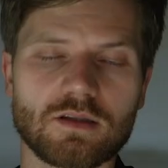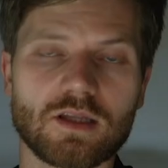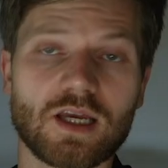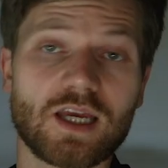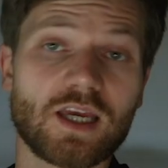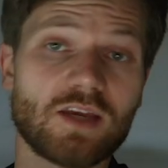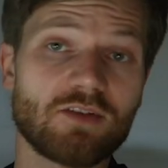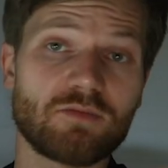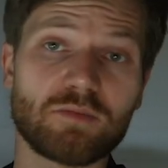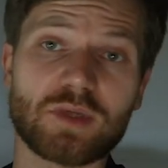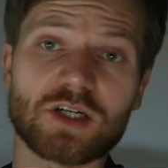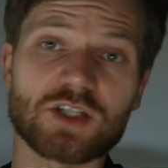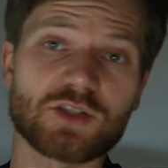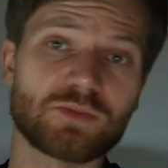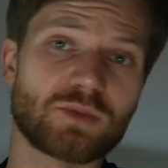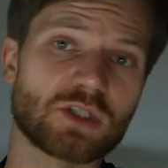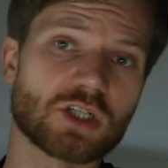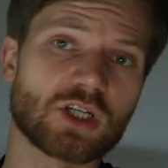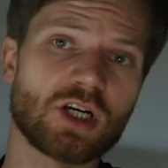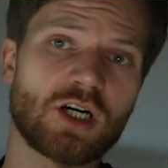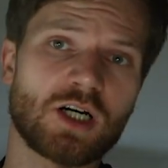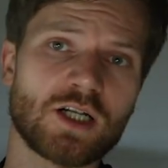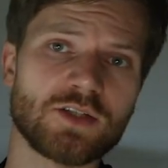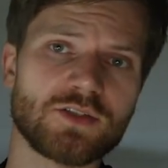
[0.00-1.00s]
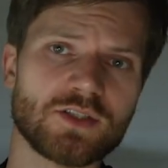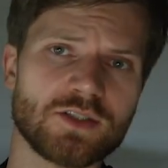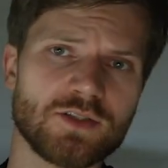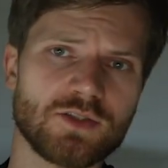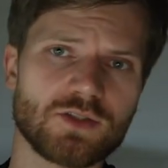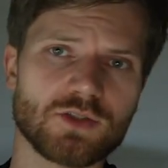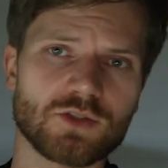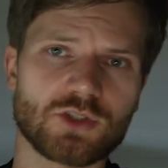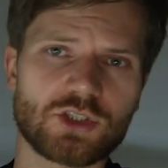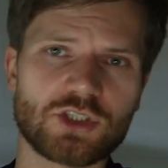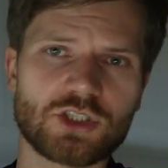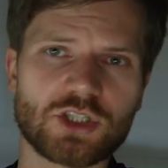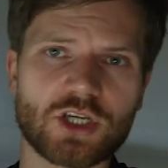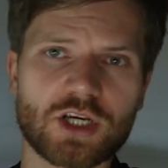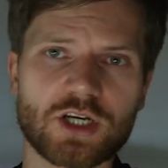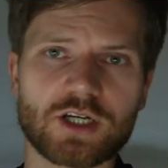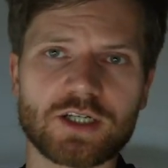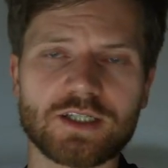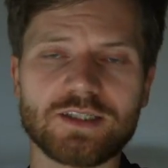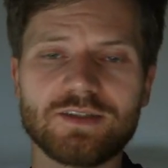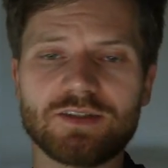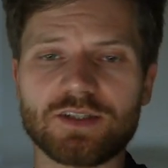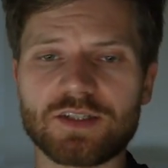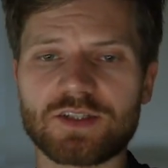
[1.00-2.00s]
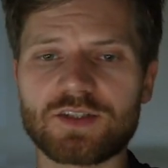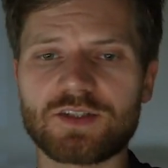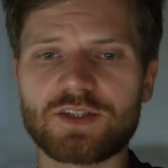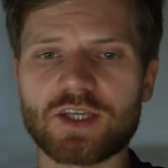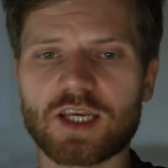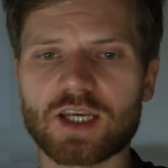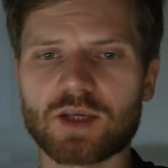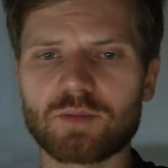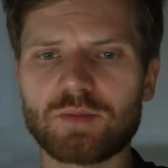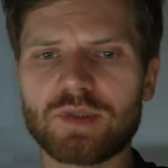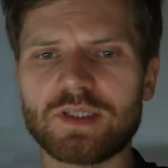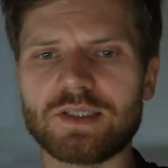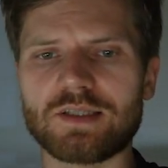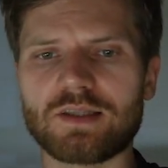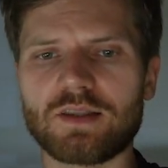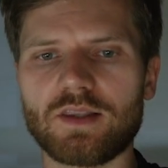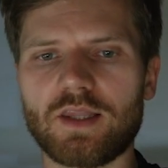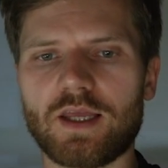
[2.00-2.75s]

I have much more content to share in this segment,